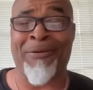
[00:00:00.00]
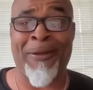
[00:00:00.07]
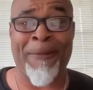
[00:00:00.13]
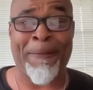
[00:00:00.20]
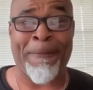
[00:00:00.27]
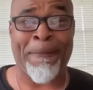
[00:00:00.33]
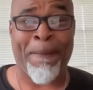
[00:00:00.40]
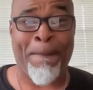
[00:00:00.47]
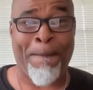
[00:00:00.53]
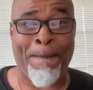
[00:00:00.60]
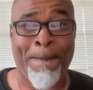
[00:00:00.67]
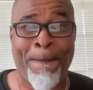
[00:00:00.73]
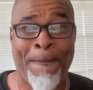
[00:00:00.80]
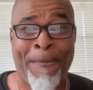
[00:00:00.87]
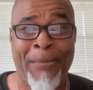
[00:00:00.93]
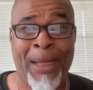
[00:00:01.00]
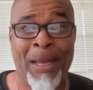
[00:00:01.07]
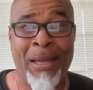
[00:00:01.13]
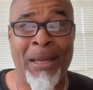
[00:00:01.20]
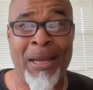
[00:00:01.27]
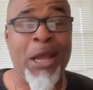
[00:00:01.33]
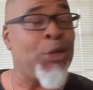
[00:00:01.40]

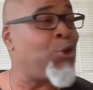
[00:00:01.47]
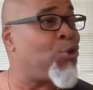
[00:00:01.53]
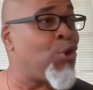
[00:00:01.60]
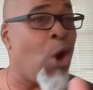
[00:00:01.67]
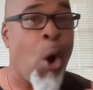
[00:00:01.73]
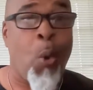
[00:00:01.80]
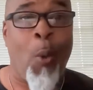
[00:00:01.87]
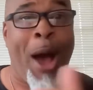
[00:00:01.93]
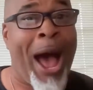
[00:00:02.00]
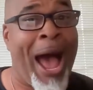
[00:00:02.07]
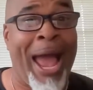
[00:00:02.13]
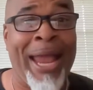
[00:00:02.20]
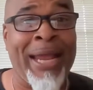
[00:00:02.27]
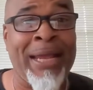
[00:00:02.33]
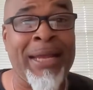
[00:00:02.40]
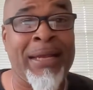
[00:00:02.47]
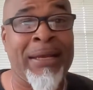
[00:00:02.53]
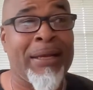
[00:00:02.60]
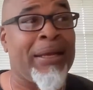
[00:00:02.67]
And you know why